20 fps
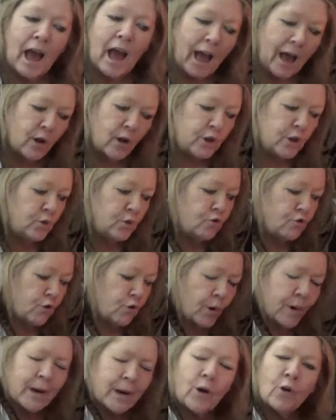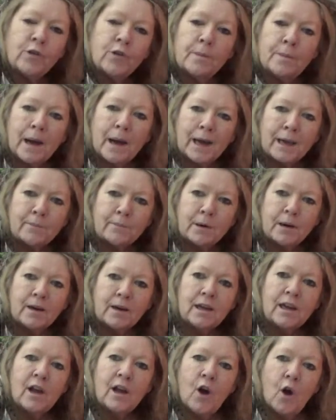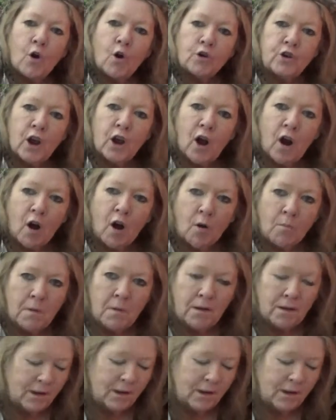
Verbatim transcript: how you drew it on the paper, on your arm.